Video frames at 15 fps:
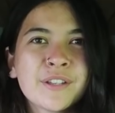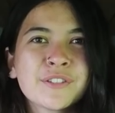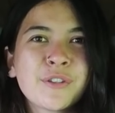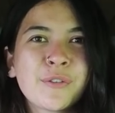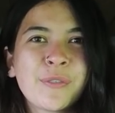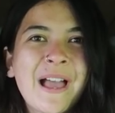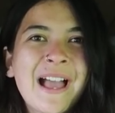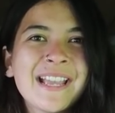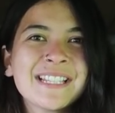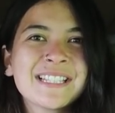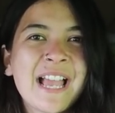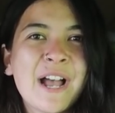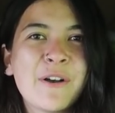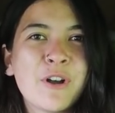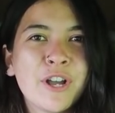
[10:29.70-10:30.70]
So that
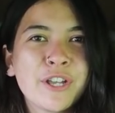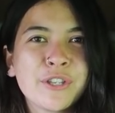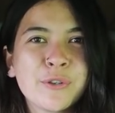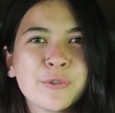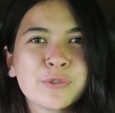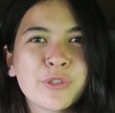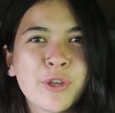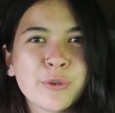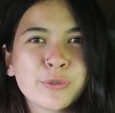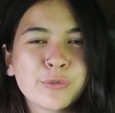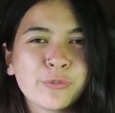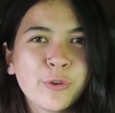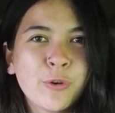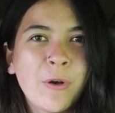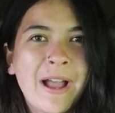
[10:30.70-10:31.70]
is how I use
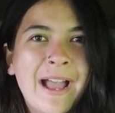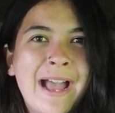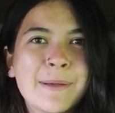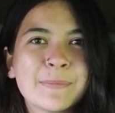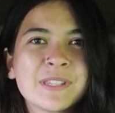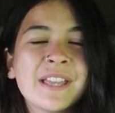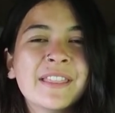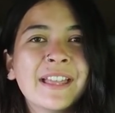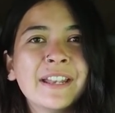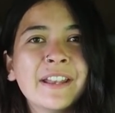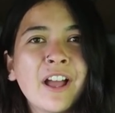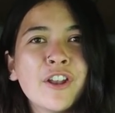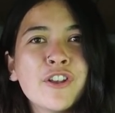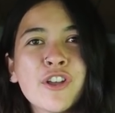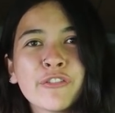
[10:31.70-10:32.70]
those four apps. And
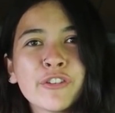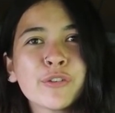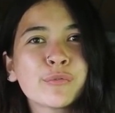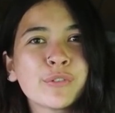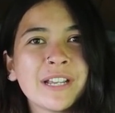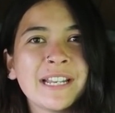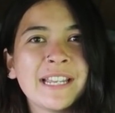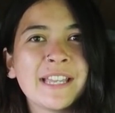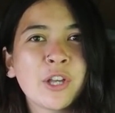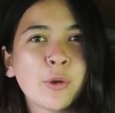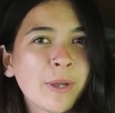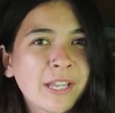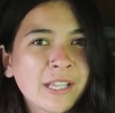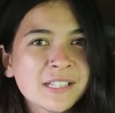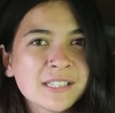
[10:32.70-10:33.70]
then another really
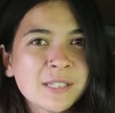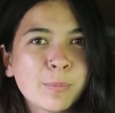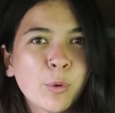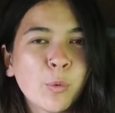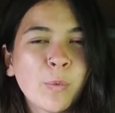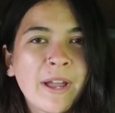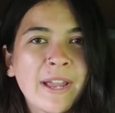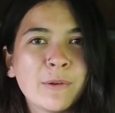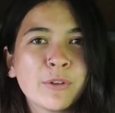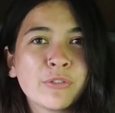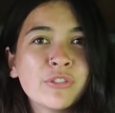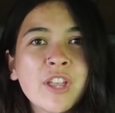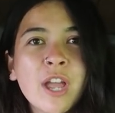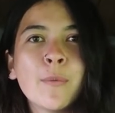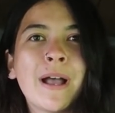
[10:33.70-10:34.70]
quick and simple way
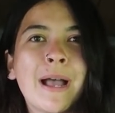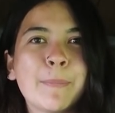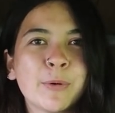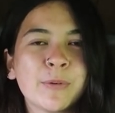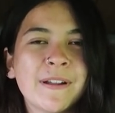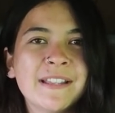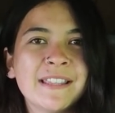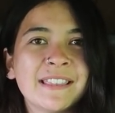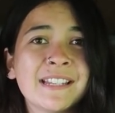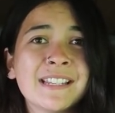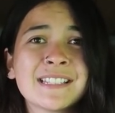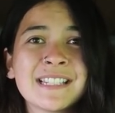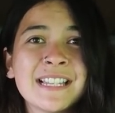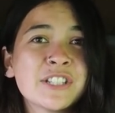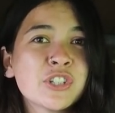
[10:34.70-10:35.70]
with no app or anything
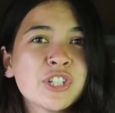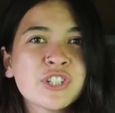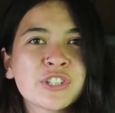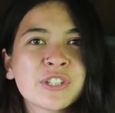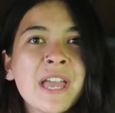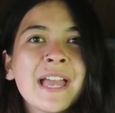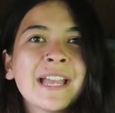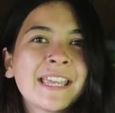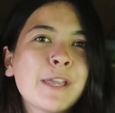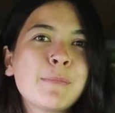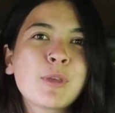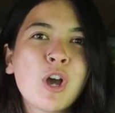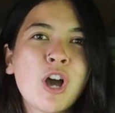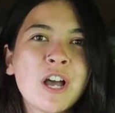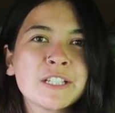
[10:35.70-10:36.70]
is literally just
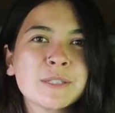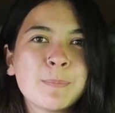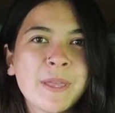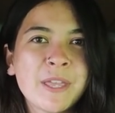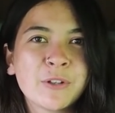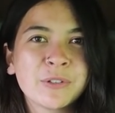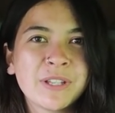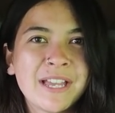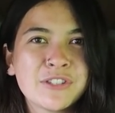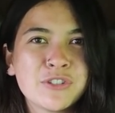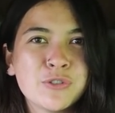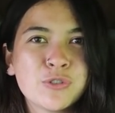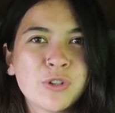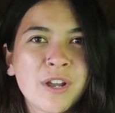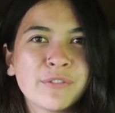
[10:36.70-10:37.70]
keep your eyes peeled
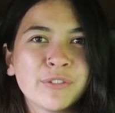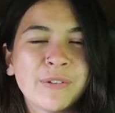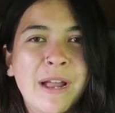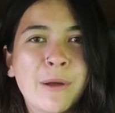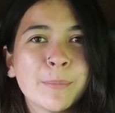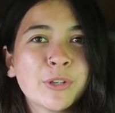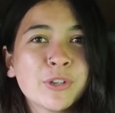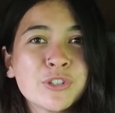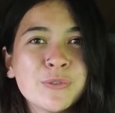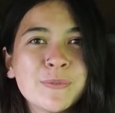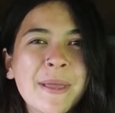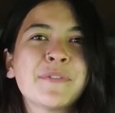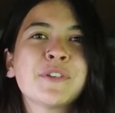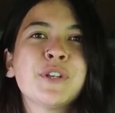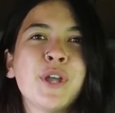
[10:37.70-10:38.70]
as you drive around because you
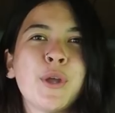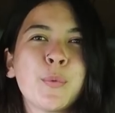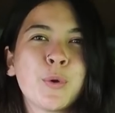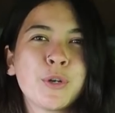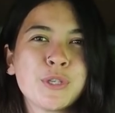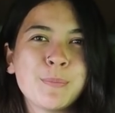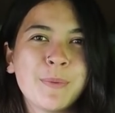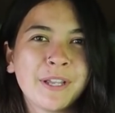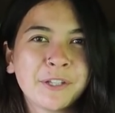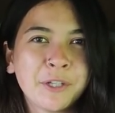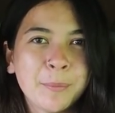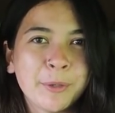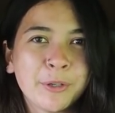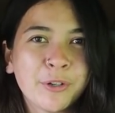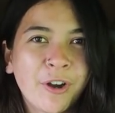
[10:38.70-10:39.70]
never know what you might
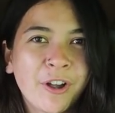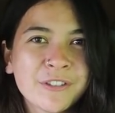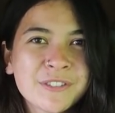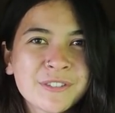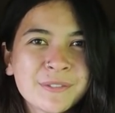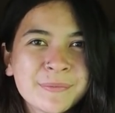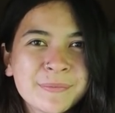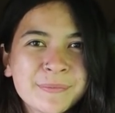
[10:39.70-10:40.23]
come across.